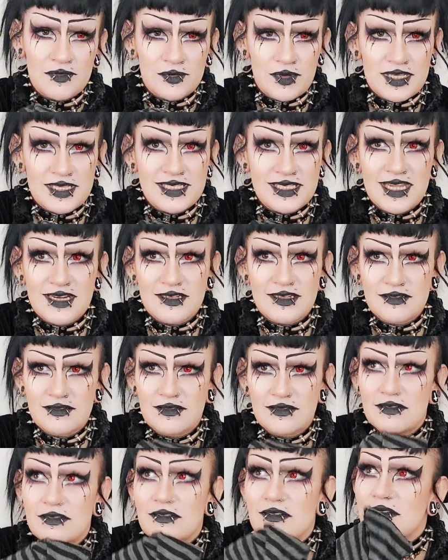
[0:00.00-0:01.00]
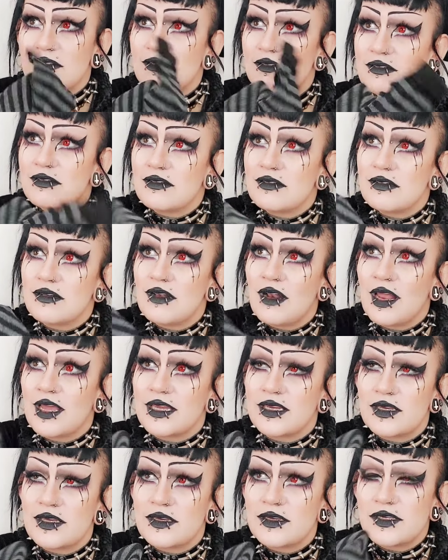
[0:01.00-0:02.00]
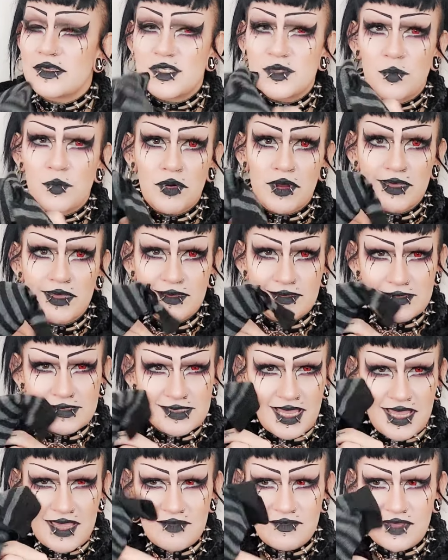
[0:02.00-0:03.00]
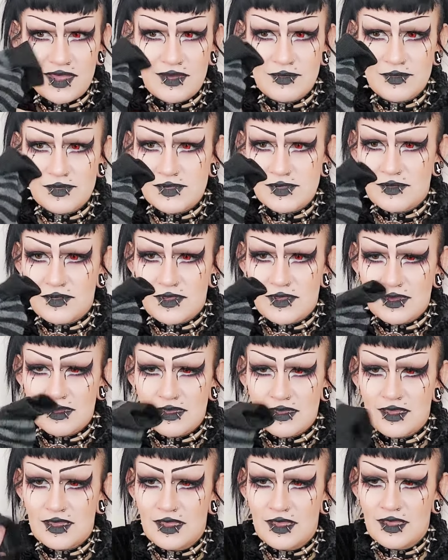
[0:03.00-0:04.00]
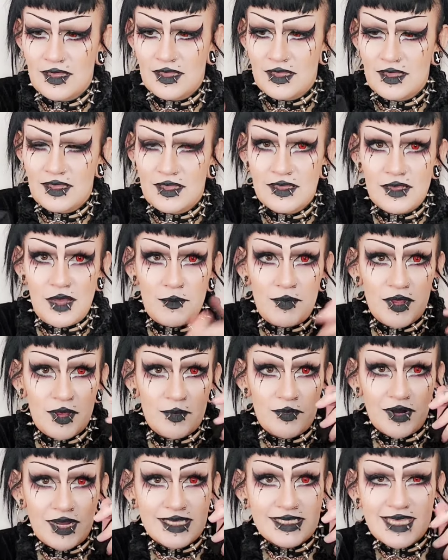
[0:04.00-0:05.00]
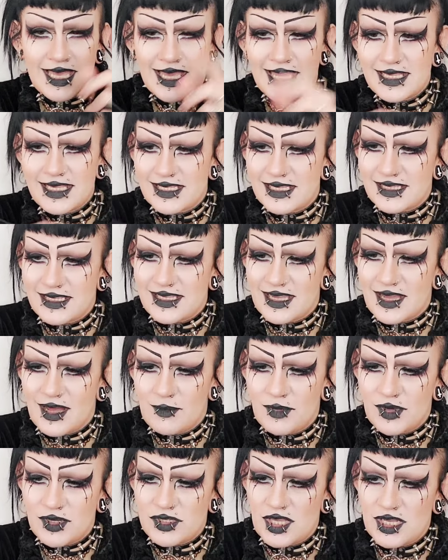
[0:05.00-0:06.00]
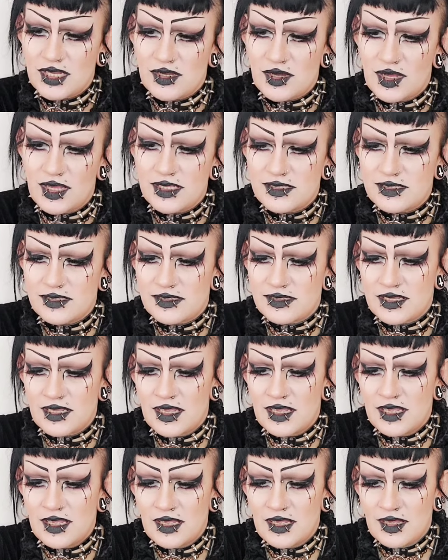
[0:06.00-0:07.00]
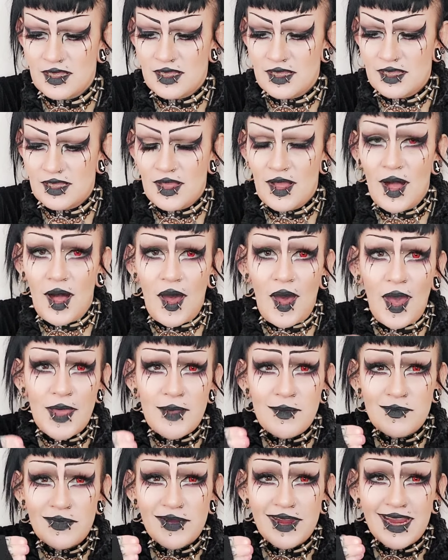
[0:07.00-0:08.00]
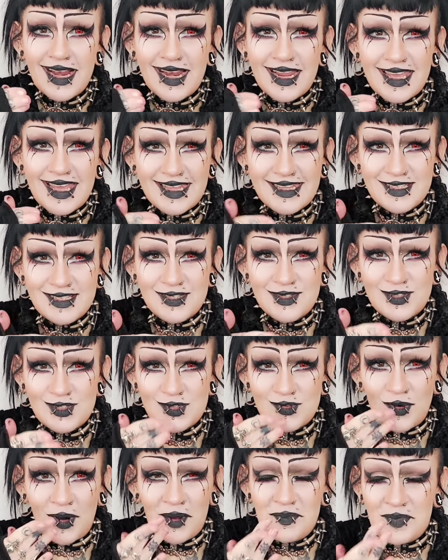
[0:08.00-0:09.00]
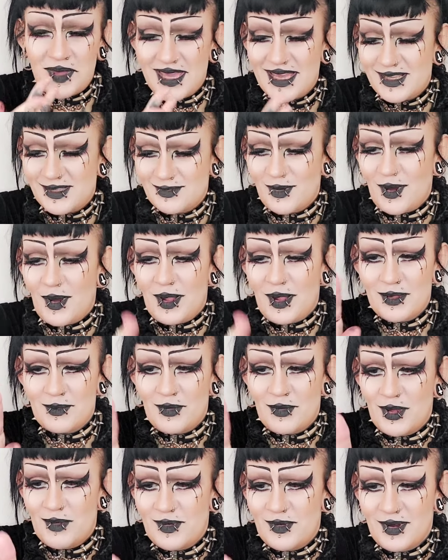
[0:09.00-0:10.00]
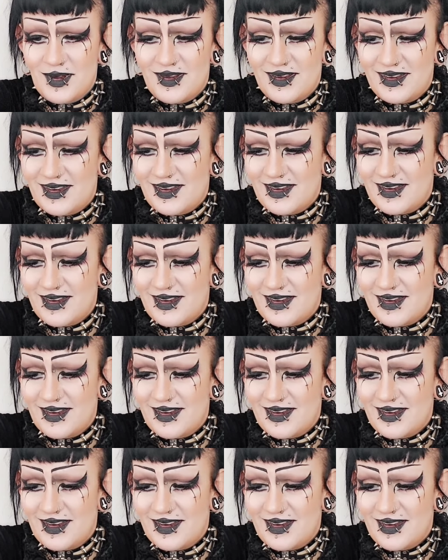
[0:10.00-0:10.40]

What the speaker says: where it said like spring saving or something. I'll put the price here so you can see how much they cost. I'm really into stripy as well at the moment.